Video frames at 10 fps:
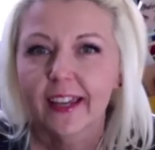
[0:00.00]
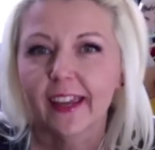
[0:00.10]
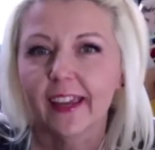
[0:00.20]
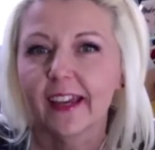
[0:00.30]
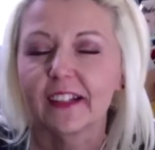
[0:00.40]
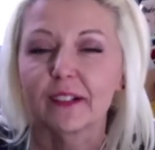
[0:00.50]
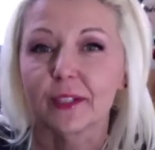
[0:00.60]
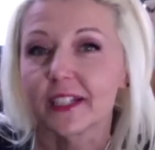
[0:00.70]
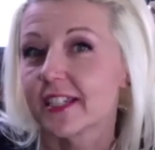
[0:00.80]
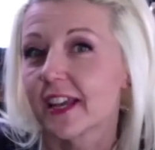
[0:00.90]
and I'm going
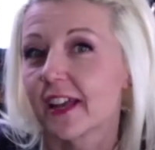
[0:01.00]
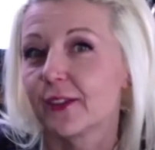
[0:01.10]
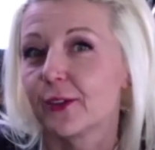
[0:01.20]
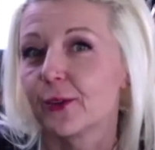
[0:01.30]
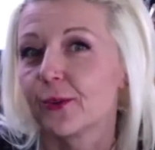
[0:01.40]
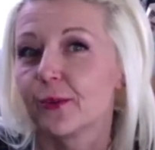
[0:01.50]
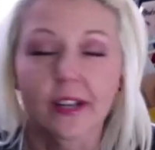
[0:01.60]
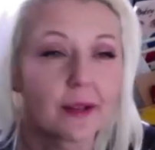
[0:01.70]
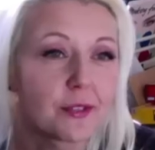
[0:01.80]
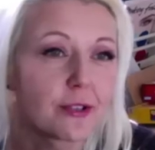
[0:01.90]
to tell you what
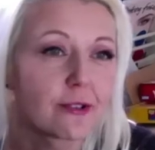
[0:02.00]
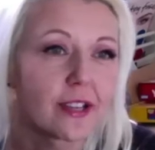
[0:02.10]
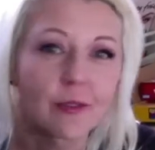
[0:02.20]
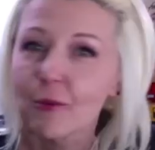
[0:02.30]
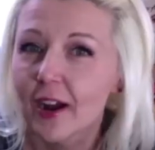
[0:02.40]
I'm doing,